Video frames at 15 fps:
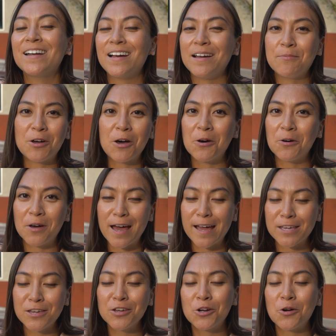I'm all,
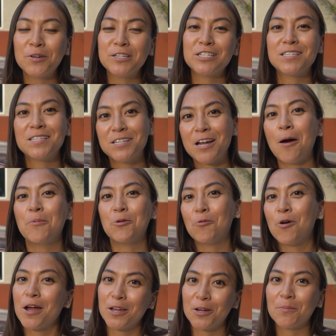you can always just stop and
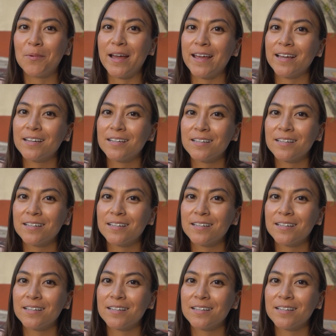walk your bike.